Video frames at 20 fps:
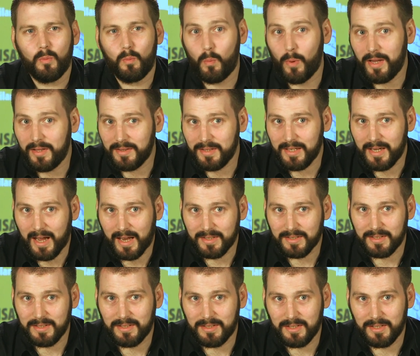When the
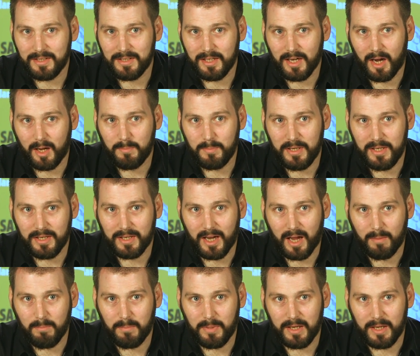anti-TTIP
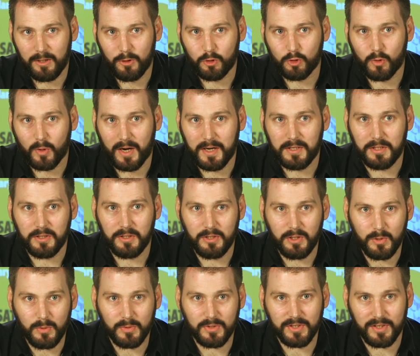campaign tried to
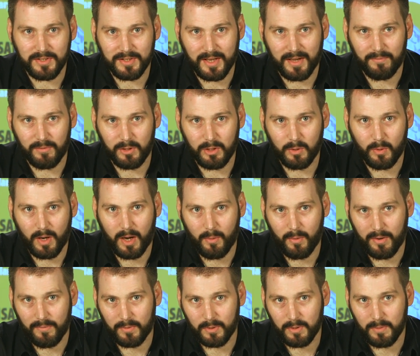use this avenue,
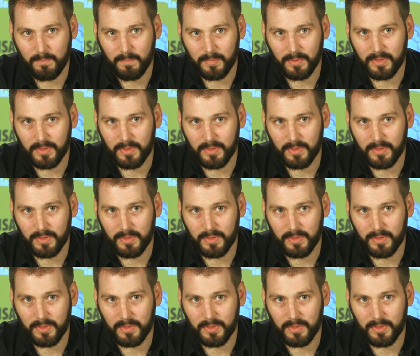however,